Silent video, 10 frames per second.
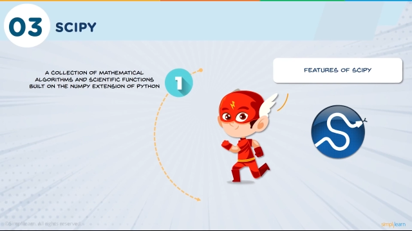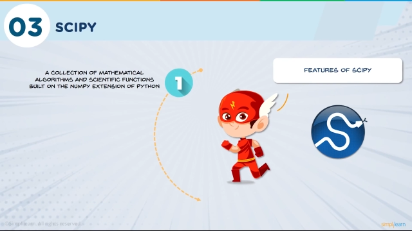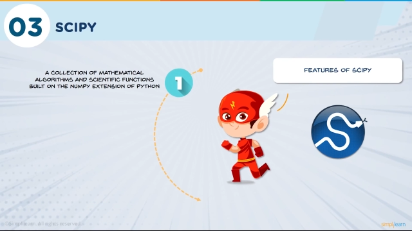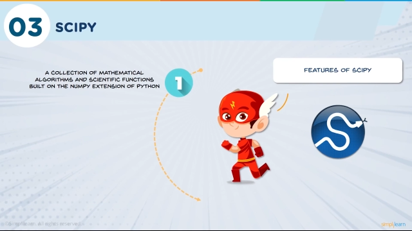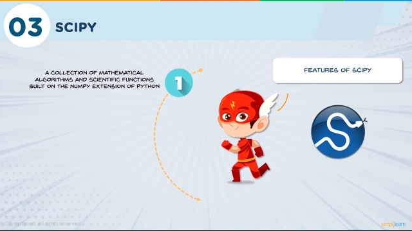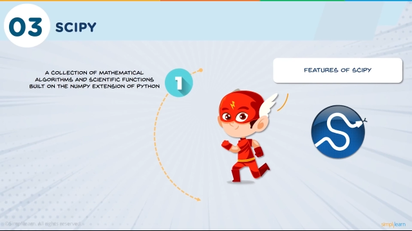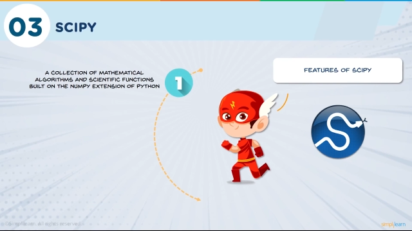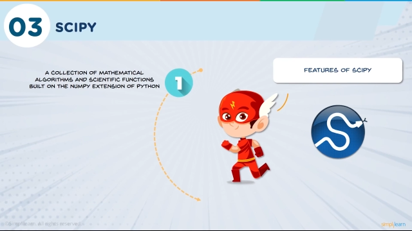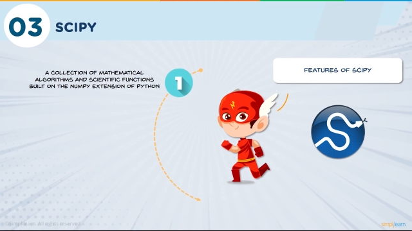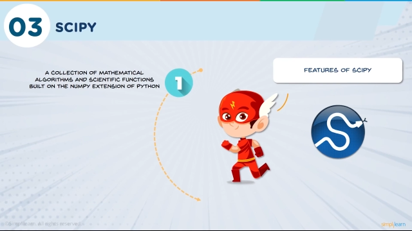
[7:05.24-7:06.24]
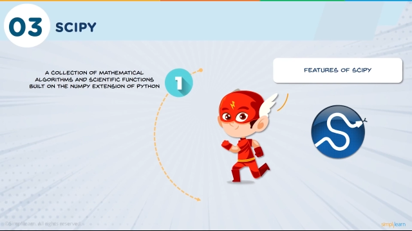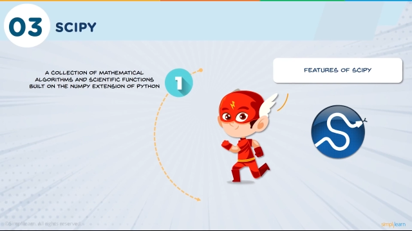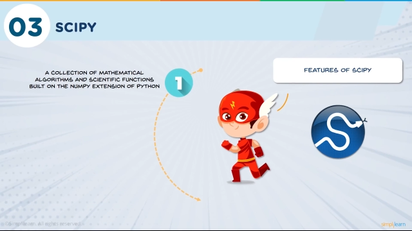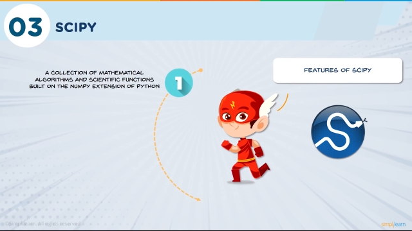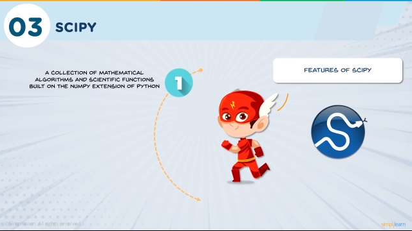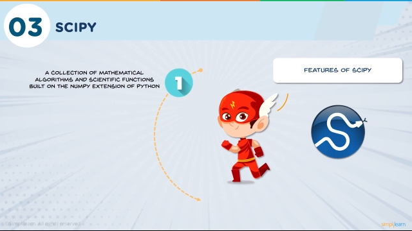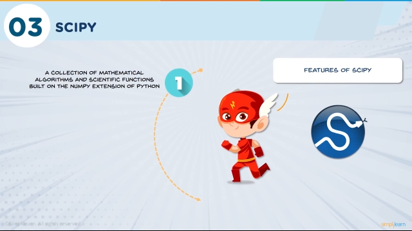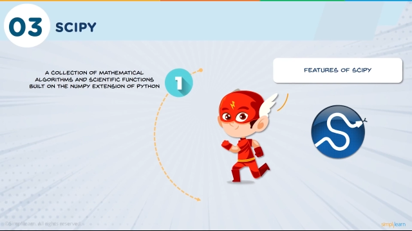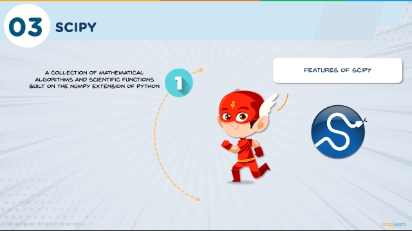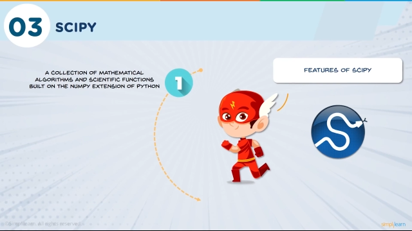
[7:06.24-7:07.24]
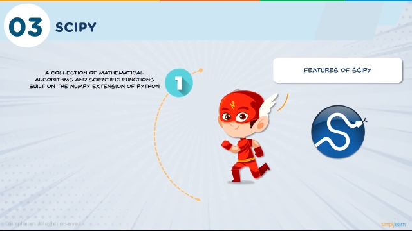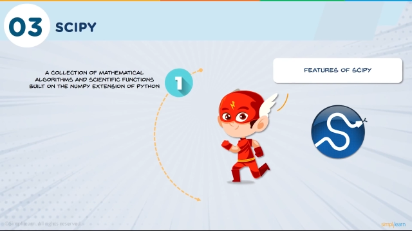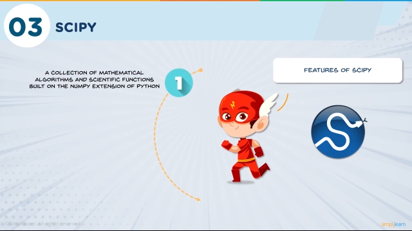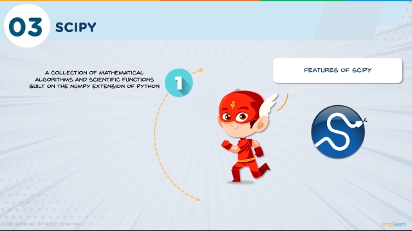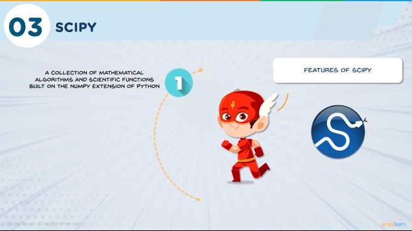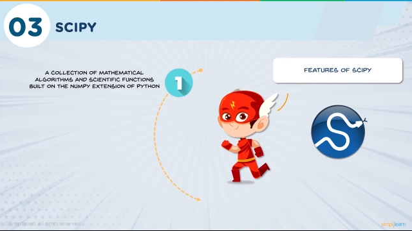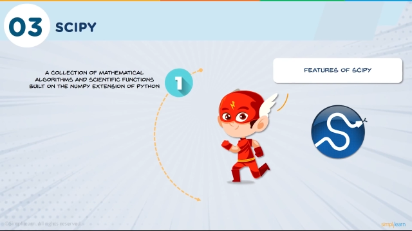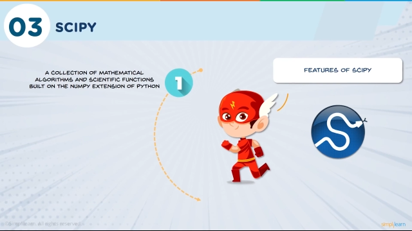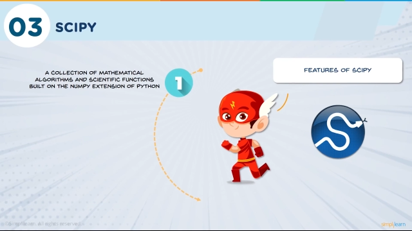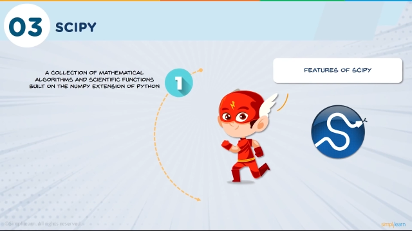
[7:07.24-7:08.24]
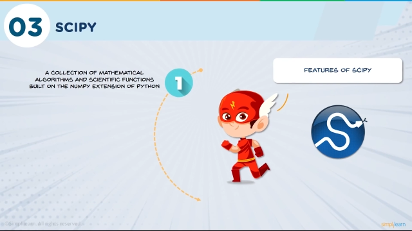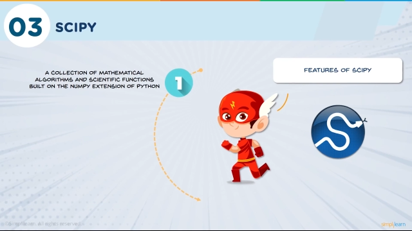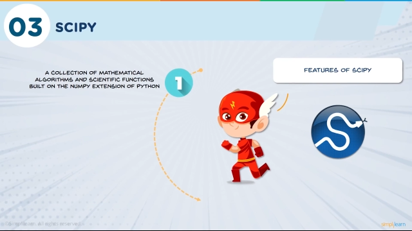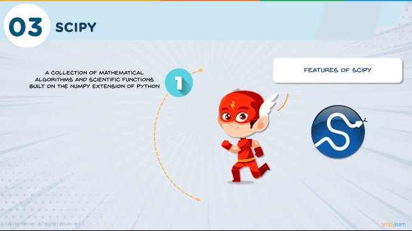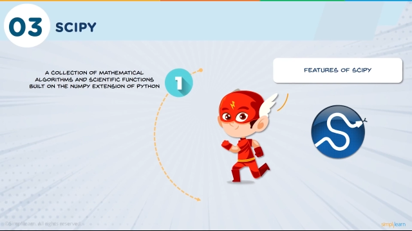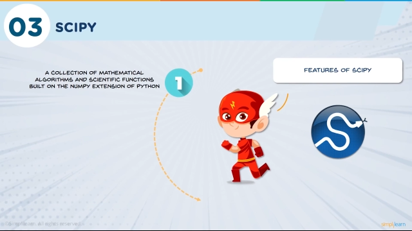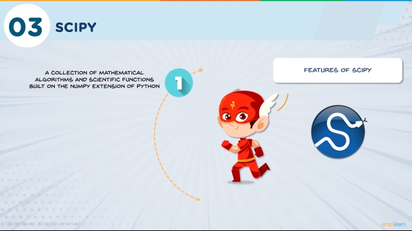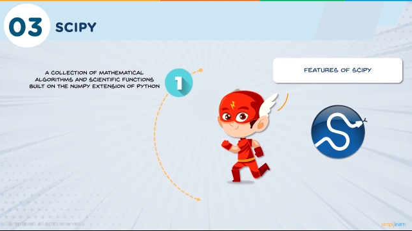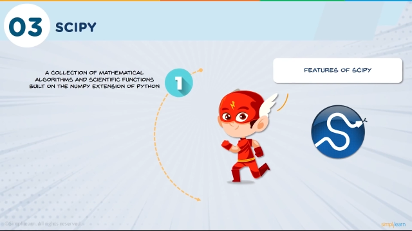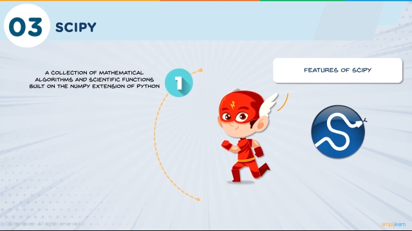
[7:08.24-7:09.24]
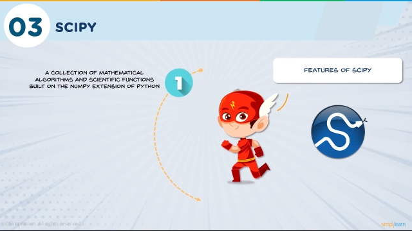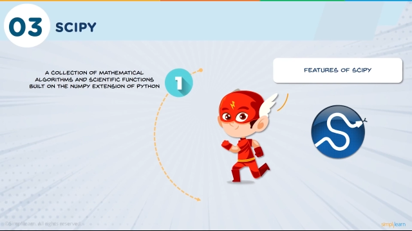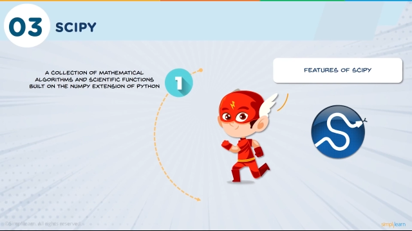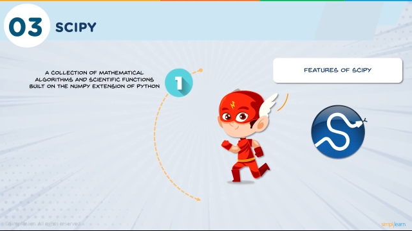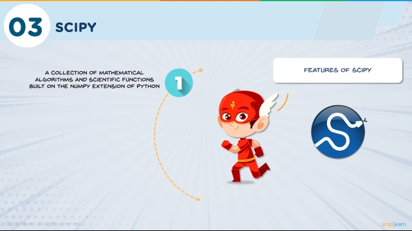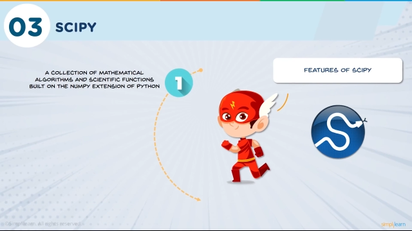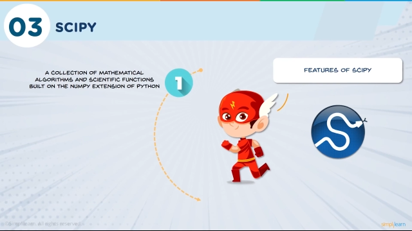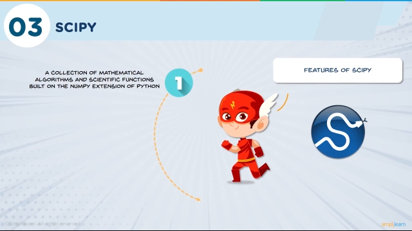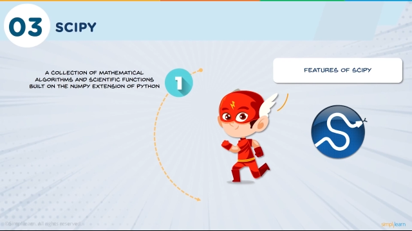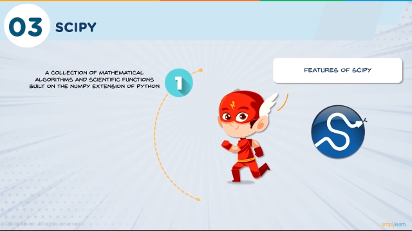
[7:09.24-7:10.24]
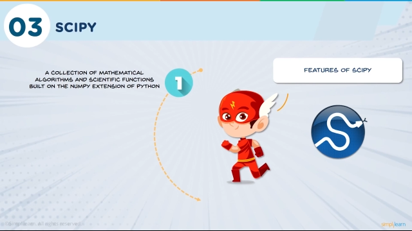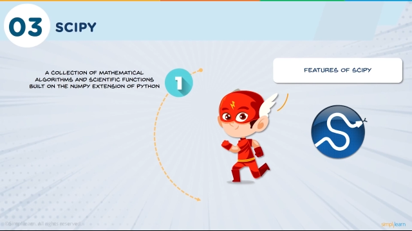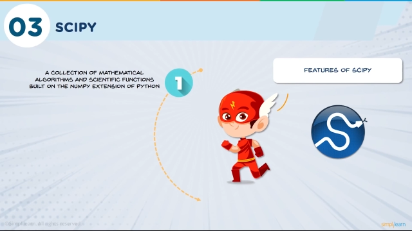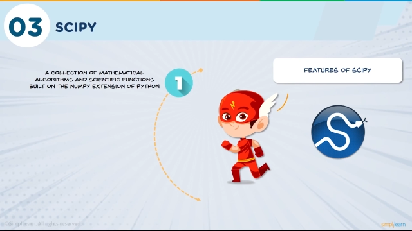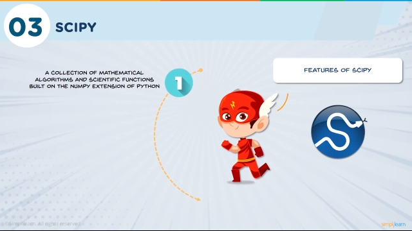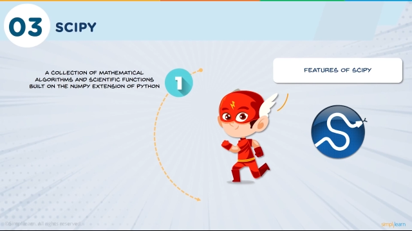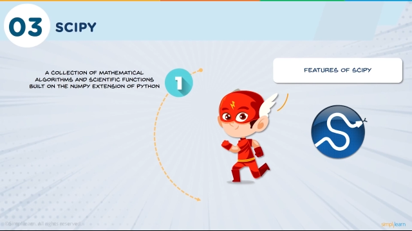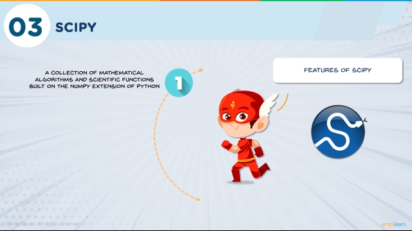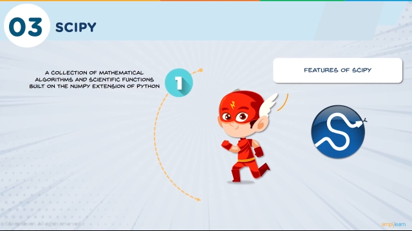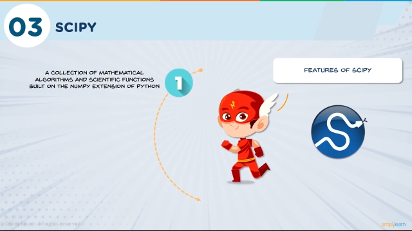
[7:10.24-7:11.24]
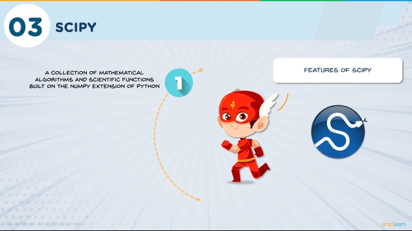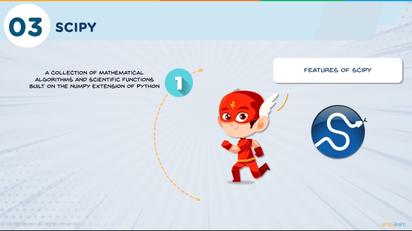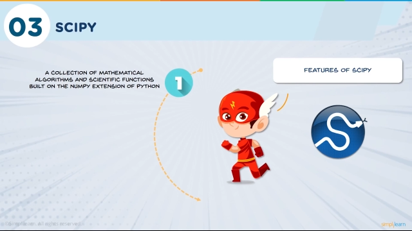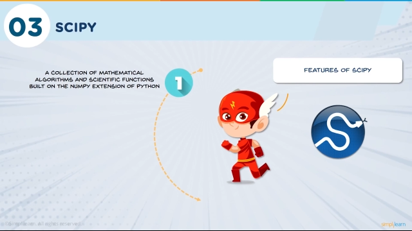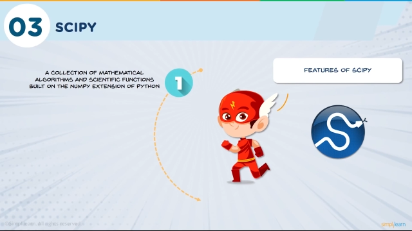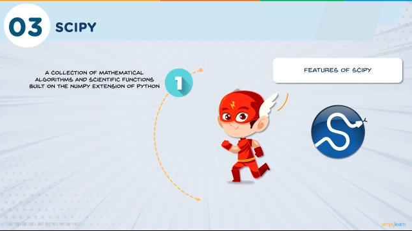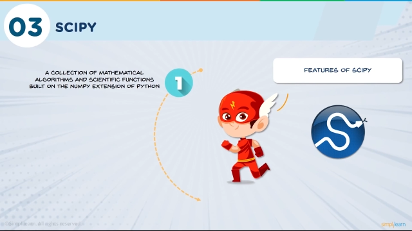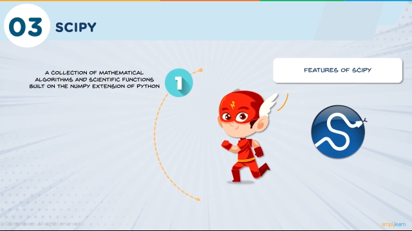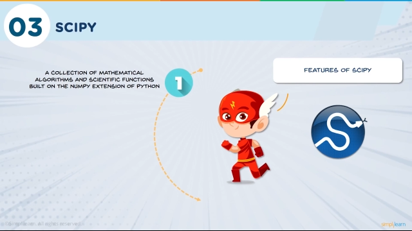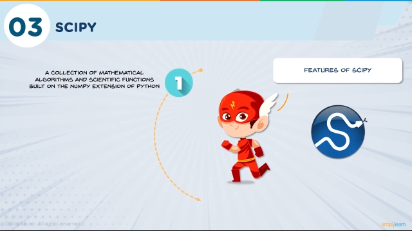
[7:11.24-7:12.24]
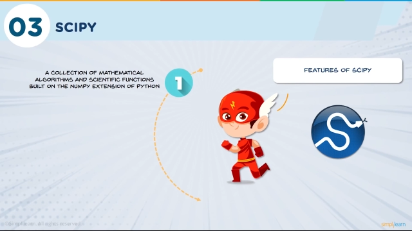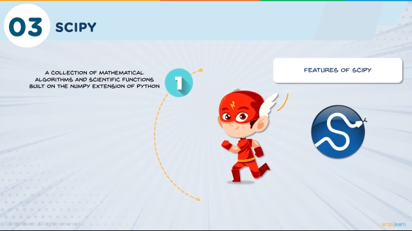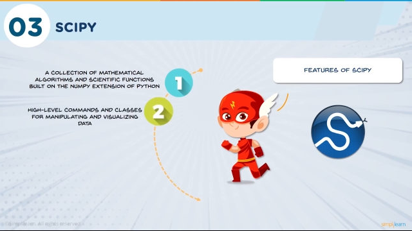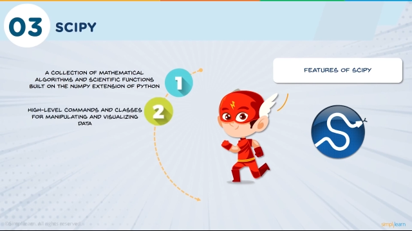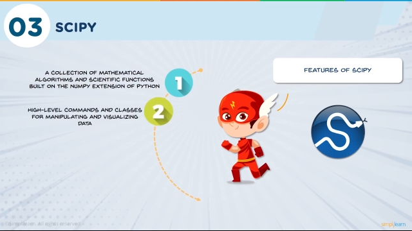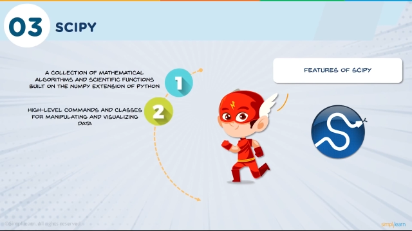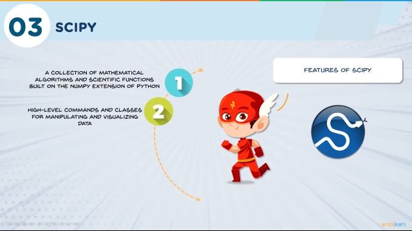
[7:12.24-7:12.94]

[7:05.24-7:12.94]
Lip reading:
[unreadable: no face in view]